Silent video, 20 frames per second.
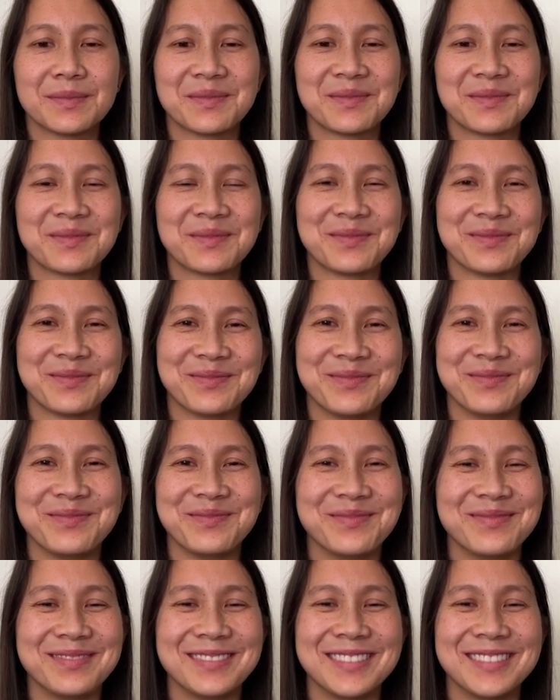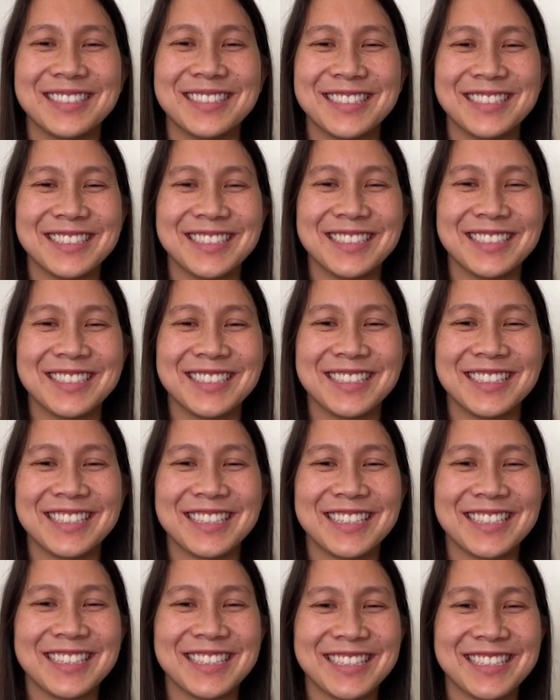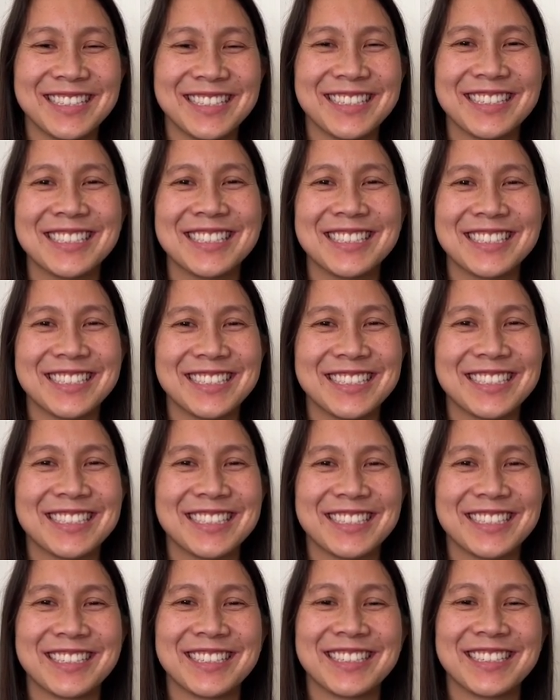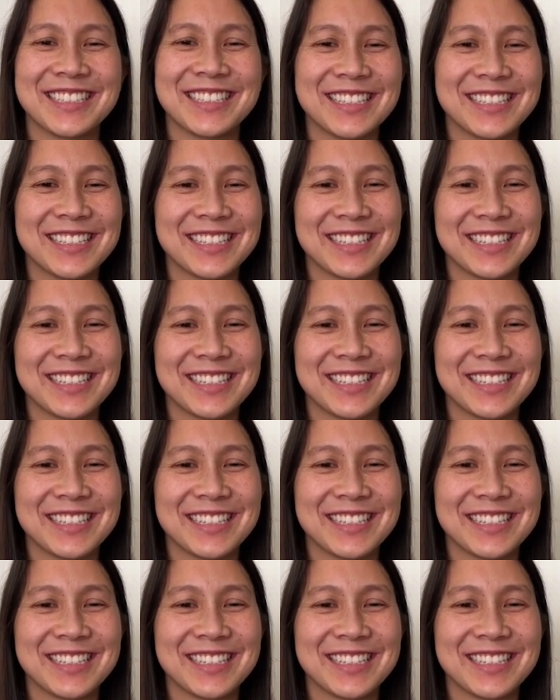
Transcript: (silent)